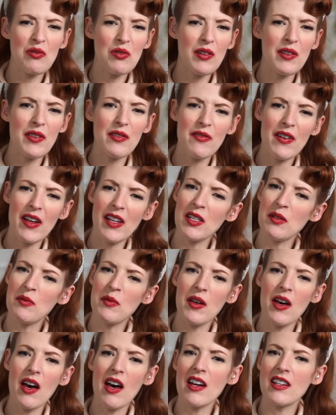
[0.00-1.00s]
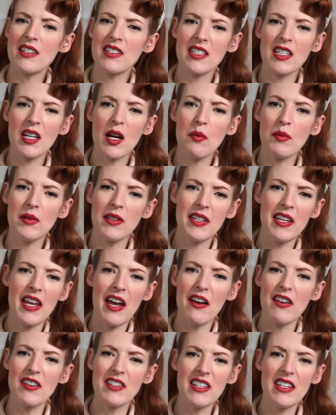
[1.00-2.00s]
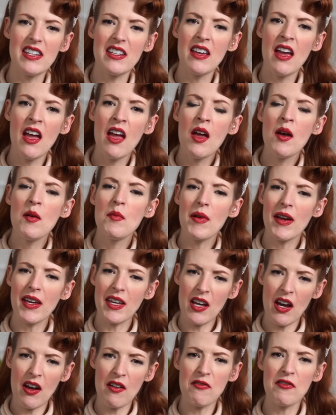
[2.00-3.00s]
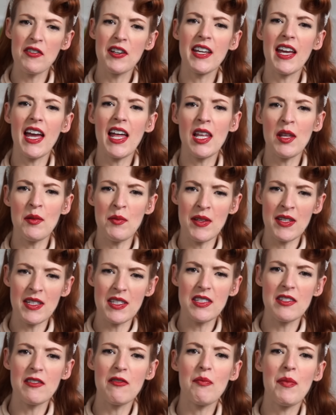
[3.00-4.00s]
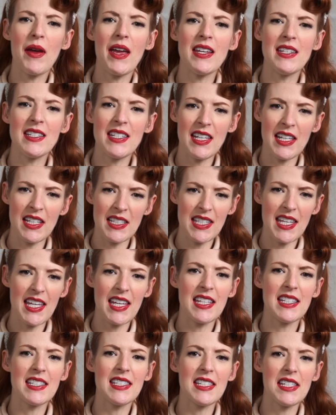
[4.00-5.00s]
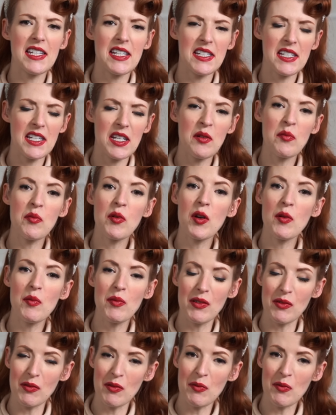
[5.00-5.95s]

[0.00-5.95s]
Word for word: all of the valuable art the couple inherited by covering elements of paintings he considered inappropriate